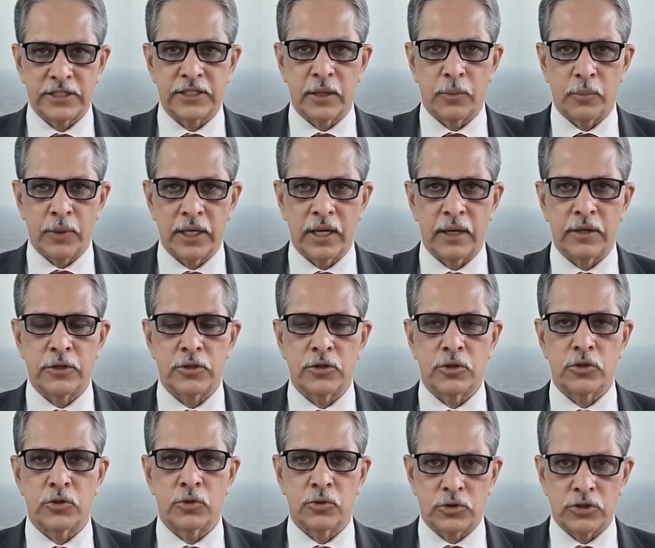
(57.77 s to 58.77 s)
someone else
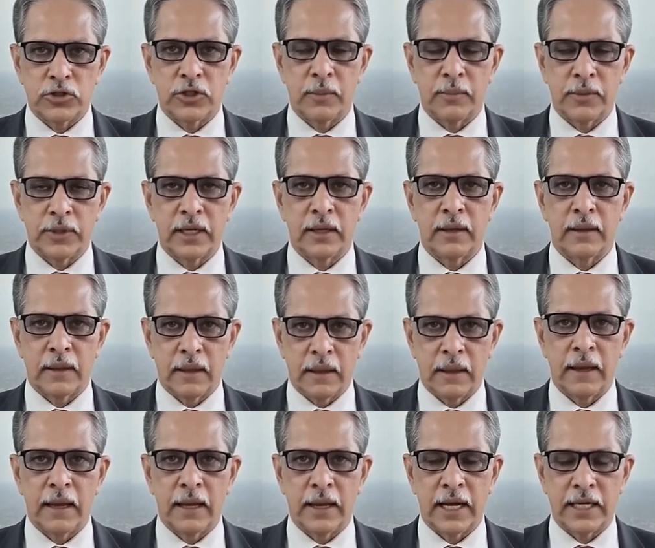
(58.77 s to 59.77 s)
to do something.
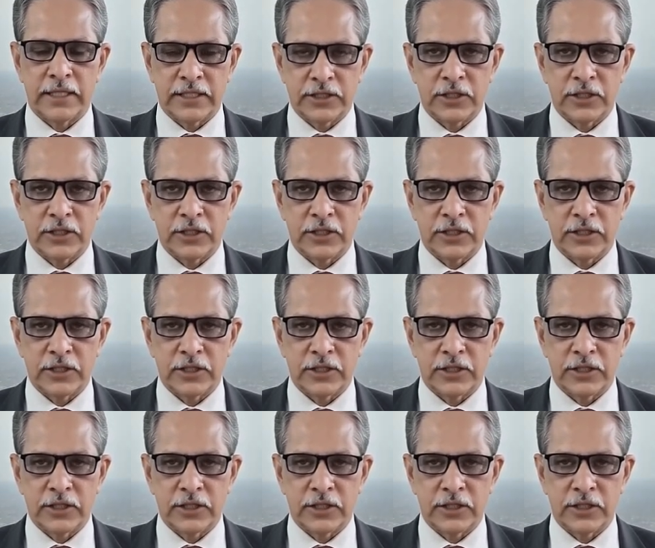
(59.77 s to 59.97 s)
Let's